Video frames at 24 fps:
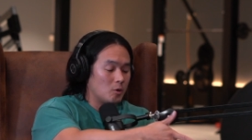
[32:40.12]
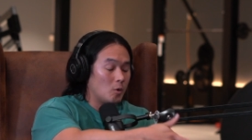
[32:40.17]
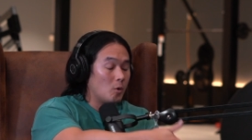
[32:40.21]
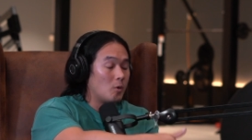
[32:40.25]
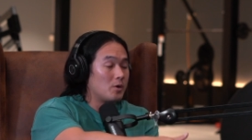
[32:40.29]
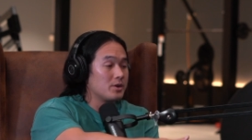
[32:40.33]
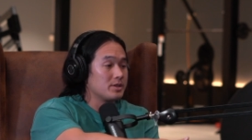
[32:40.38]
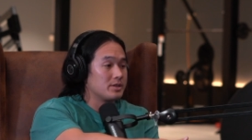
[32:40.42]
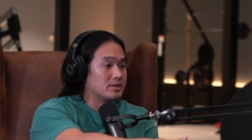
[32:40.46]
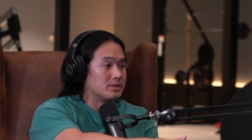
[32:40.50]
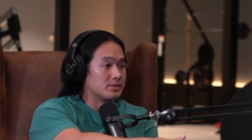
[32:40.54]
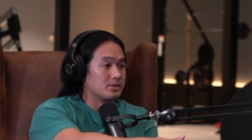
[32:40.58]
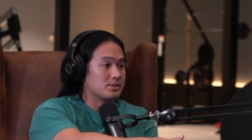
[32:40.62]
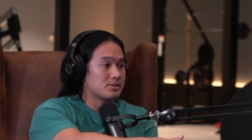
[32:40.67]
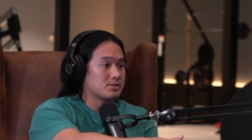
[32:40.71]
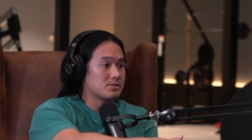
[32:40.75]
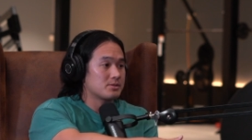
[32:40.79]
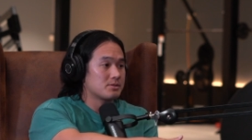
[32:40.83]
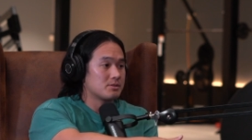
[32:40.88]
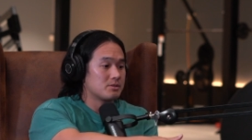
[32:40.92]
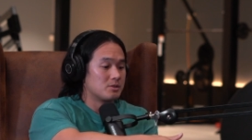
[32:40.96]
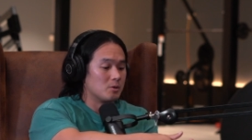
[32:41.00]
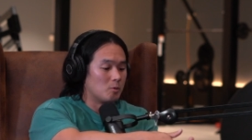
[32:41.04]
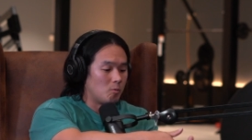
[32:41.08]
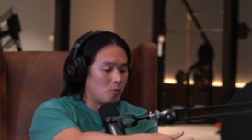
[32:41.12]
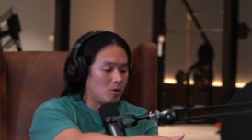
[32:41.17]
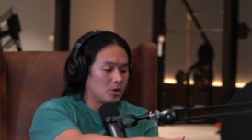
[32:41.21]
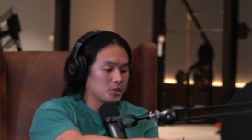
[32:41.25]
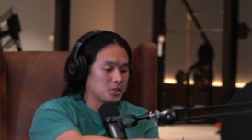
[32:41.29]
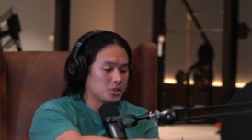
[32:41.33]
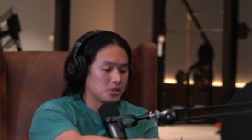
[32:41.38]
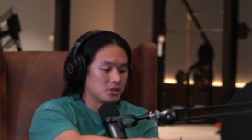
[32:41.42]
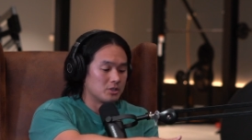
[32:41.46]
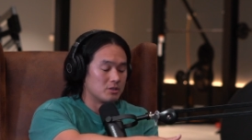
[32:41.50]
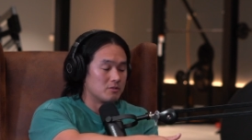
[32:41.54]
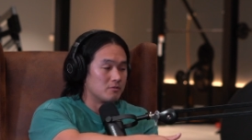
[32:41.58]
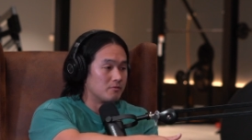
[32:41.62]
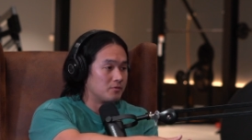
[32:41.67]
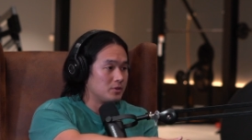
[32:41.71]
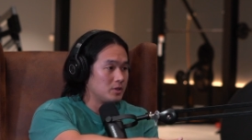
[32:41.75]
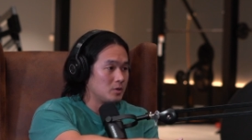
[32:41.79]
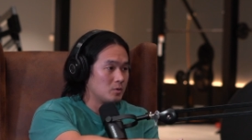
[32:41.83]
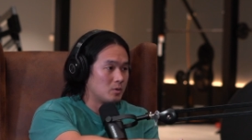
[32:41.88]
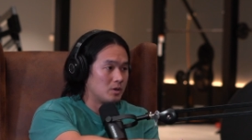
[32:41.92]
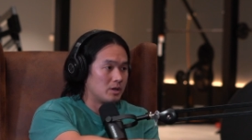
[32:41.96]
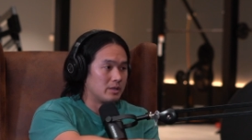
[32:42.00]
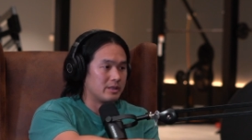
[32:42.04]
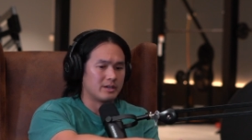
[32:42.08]
audience, the watcher, the
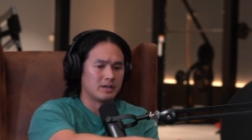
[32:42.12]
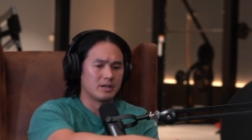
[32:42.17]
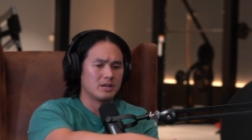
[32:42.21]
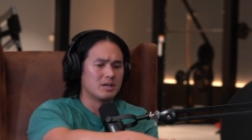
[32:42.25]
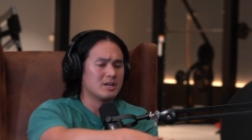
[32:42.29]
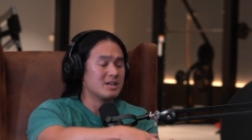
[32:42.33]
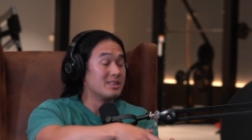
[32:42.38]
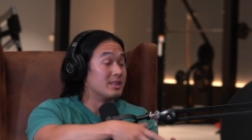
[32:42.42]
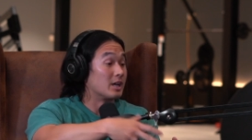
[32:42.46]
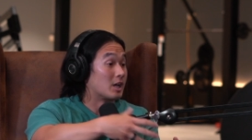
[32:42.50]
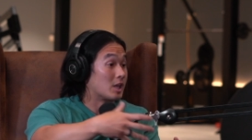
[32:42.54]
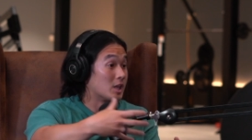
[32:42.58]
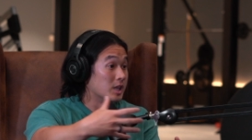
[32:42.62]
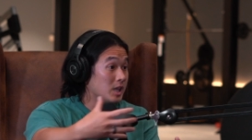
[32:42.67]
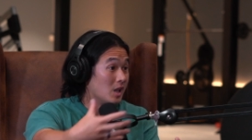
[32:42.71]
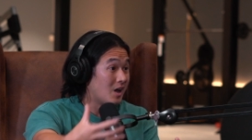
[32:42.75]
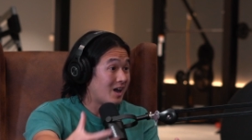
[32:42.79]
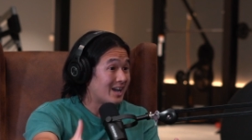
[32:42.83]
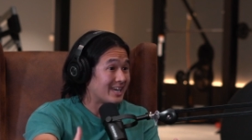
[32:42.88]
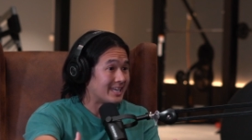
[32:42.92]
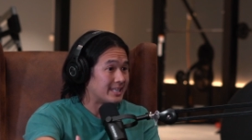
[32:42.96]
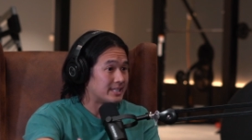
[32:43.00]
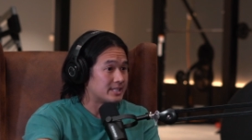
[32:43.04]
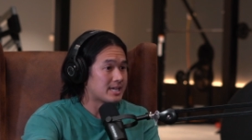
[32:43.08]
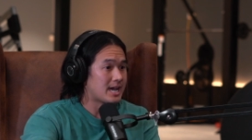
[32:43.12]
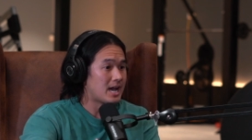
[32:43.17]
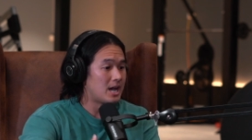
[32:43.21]
viewer, the client,